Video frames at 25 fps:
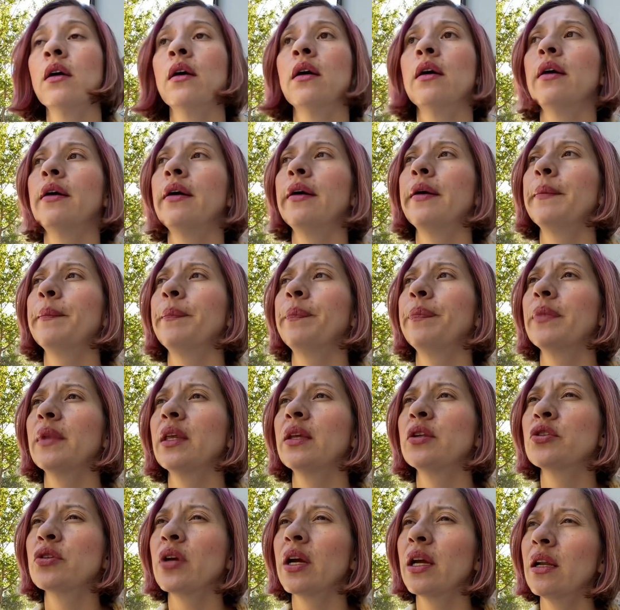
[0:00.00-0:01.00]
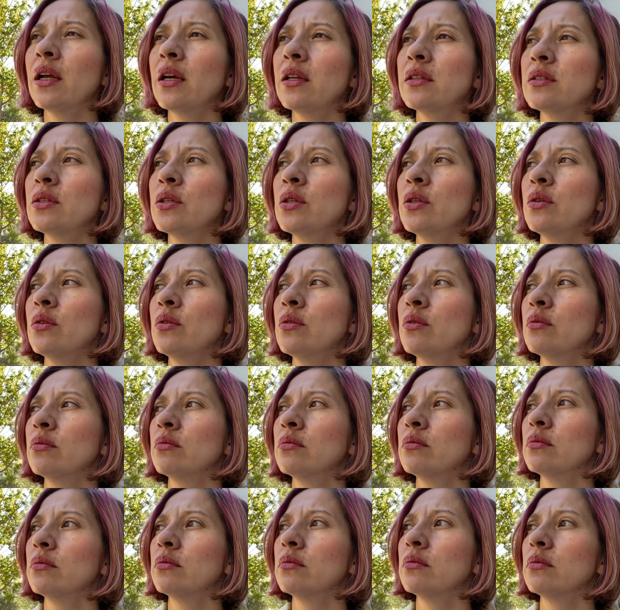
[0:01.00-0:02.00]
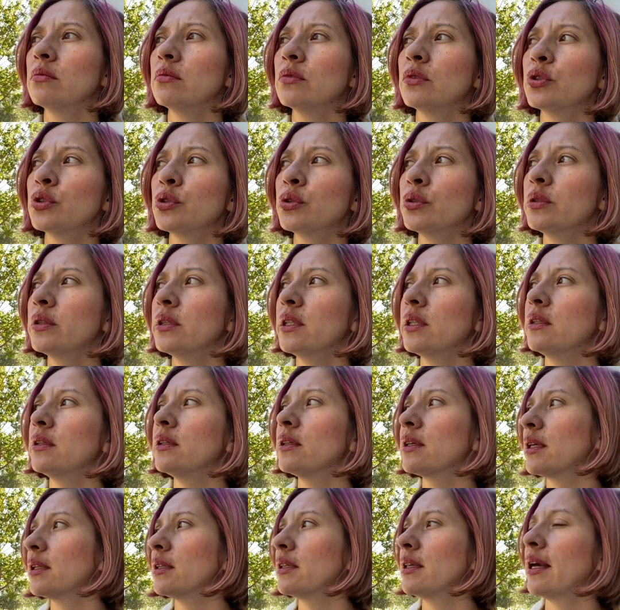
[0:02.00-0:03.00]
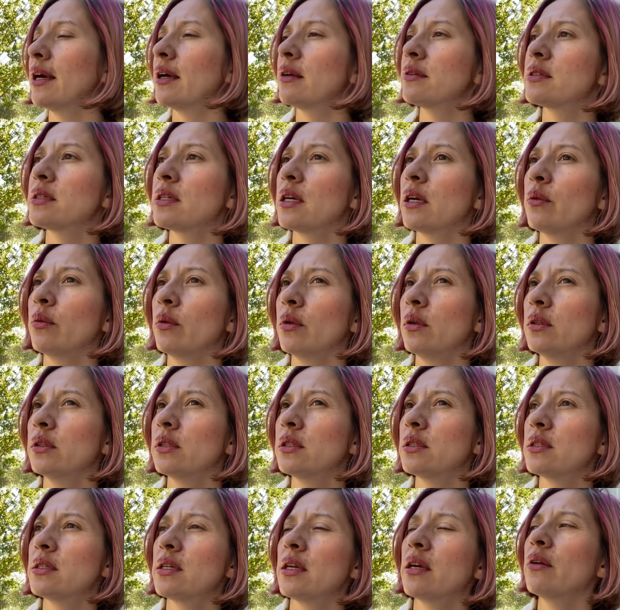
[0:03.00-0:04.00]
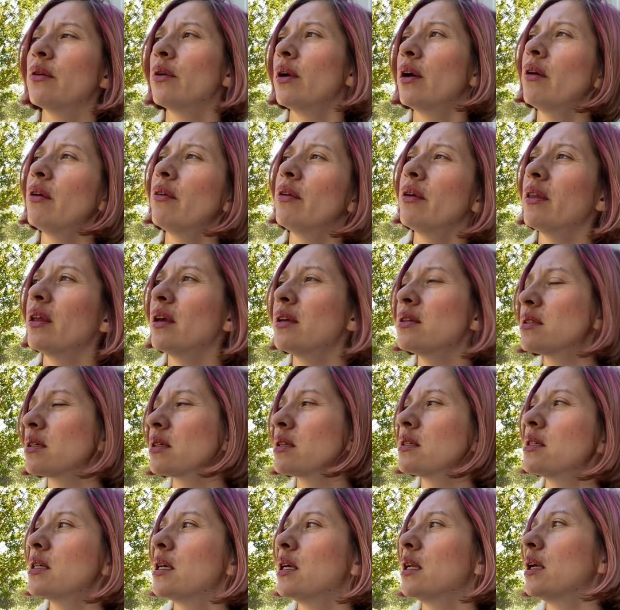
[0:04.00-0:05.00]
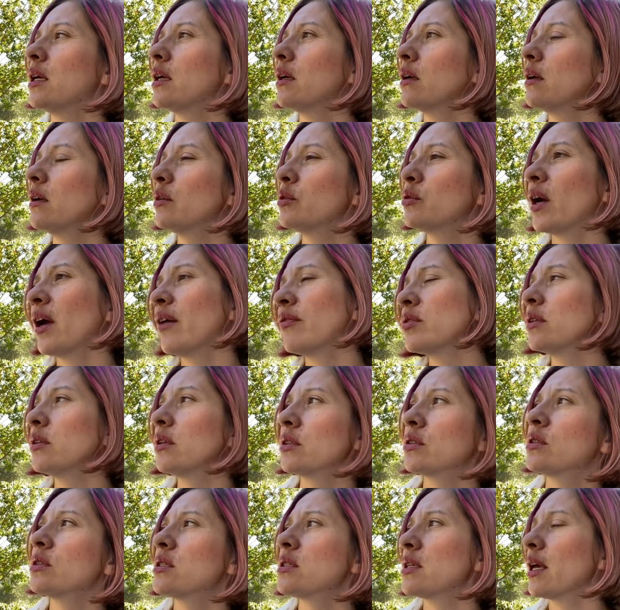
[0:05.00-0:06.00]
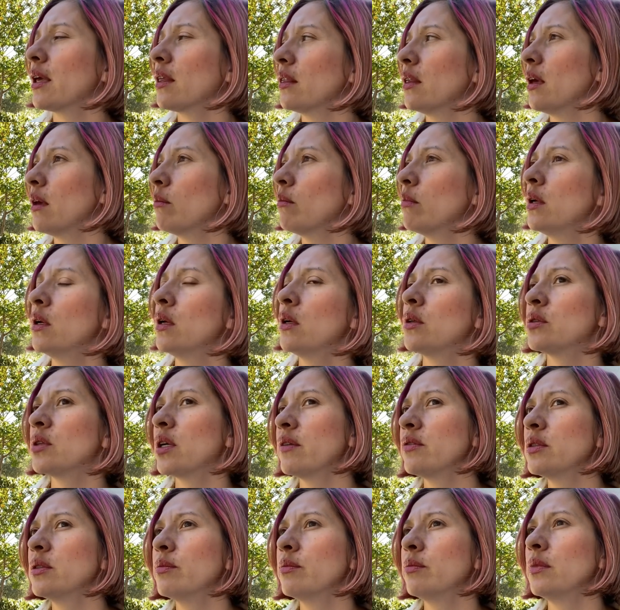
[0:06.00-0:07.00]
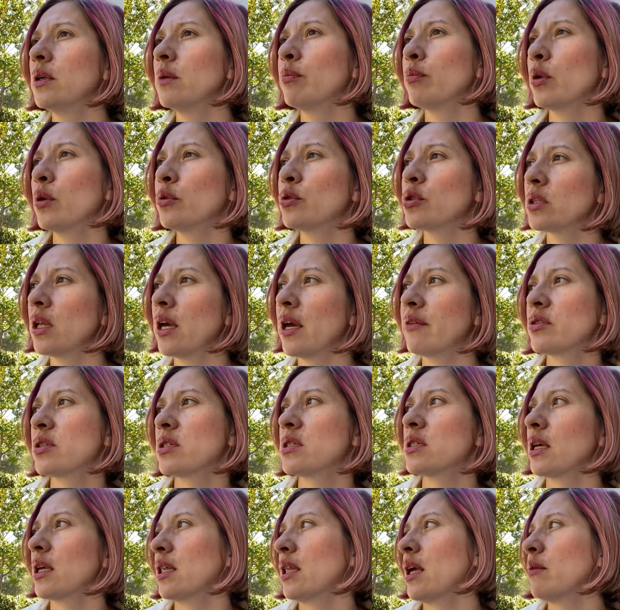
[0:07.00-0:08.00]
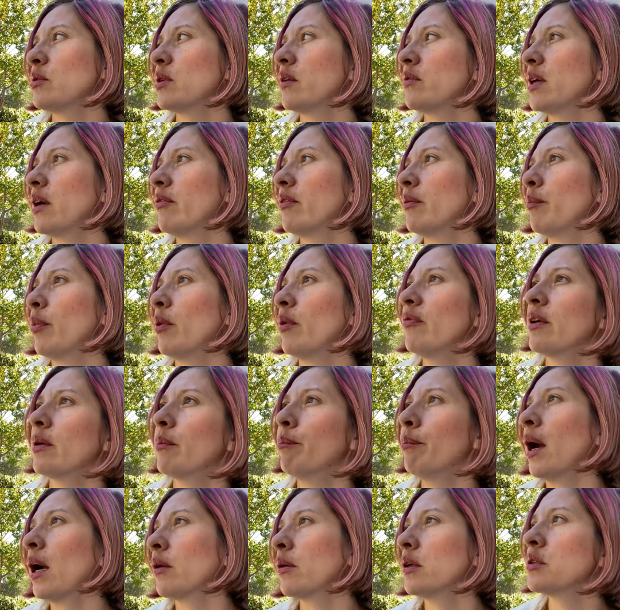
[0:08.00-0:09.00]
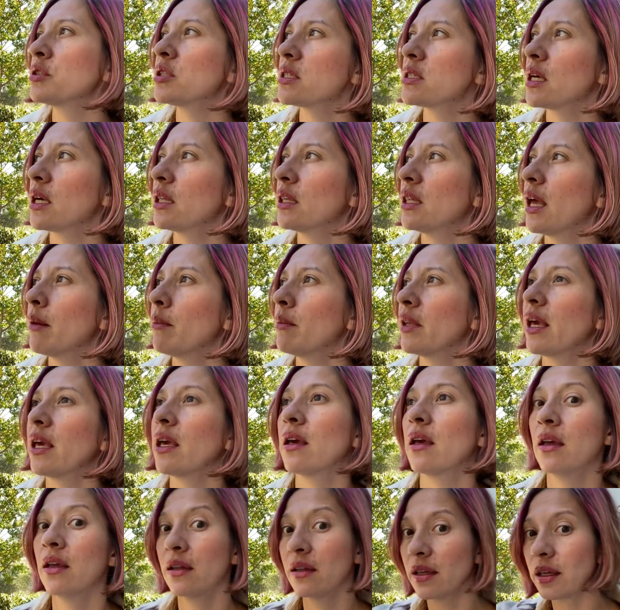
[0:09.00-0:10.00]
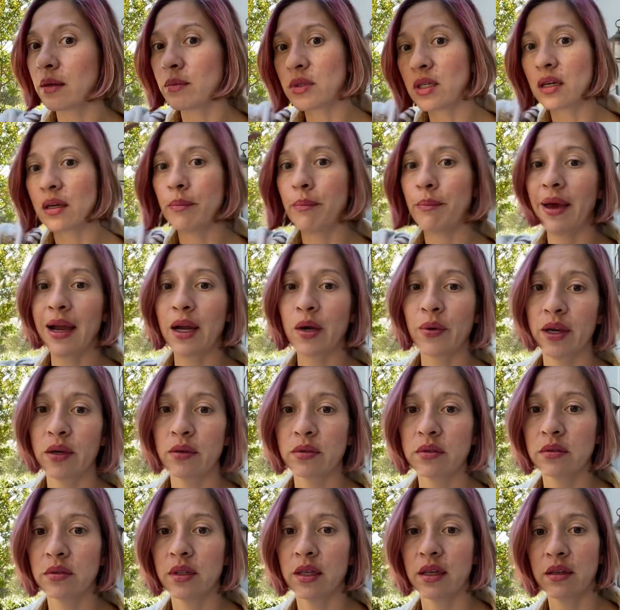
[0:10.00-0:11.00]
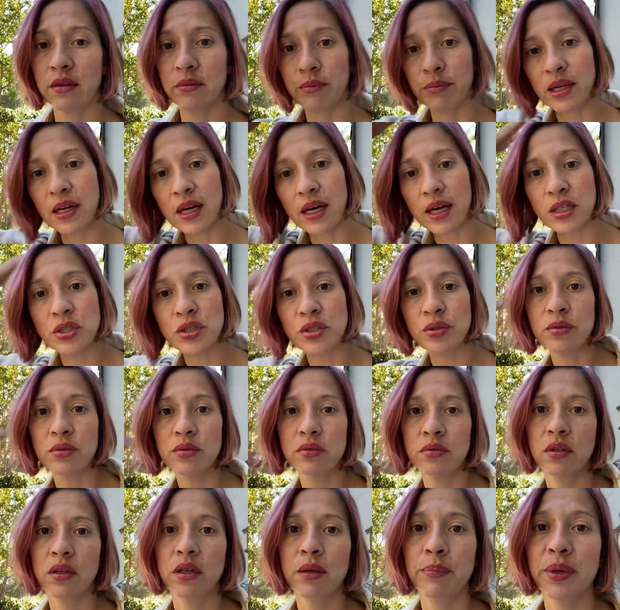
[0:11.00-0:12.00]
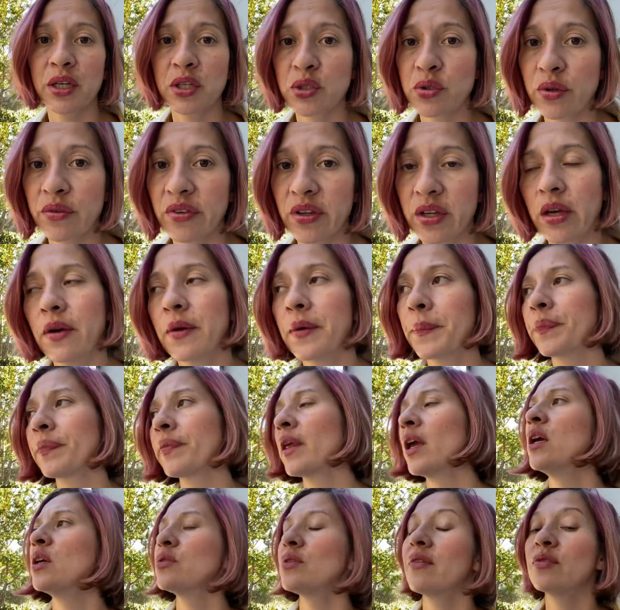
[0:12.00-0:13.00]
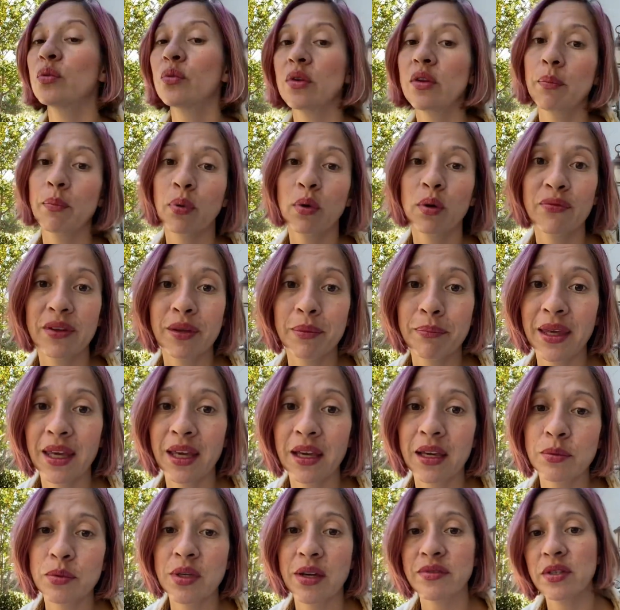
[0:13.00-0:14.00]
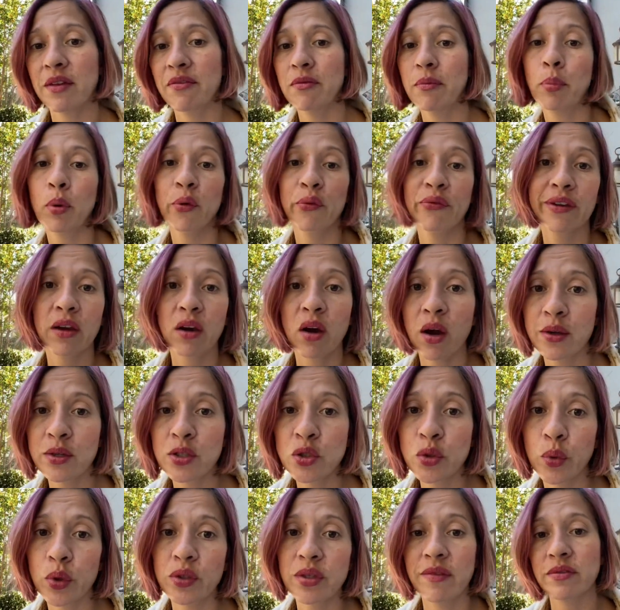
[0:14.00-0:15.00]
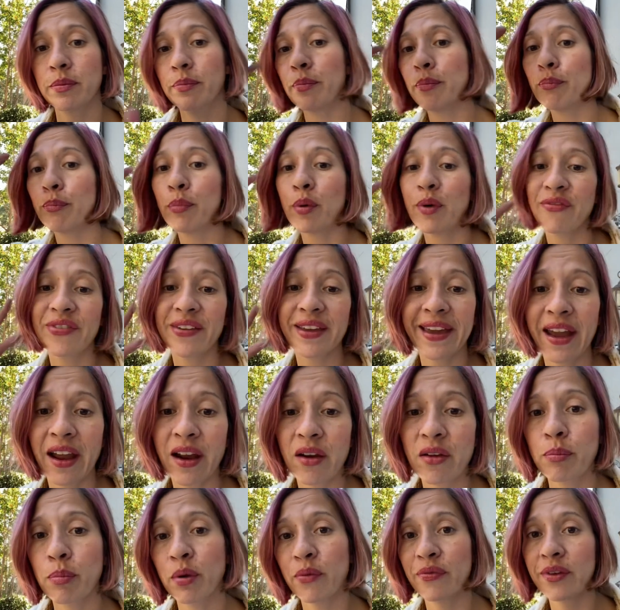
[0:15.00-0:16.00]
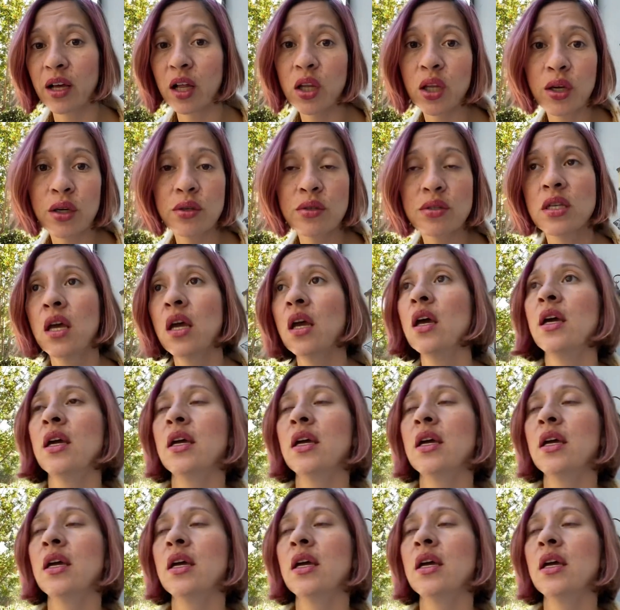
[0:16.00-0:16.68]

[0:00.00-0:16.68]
and try not to truly look at the outside world and say, oh, how are they succeeding? Do I have to look just like them? Do I have to approach life just like them? Do I have to have a perfect background just like them? Like I'm talking background, like behind you on a picture or video. Do I have to wear the perfect makeup? Do I have to have perfect contour? Do I have to have perfect hair, the perfect clothes?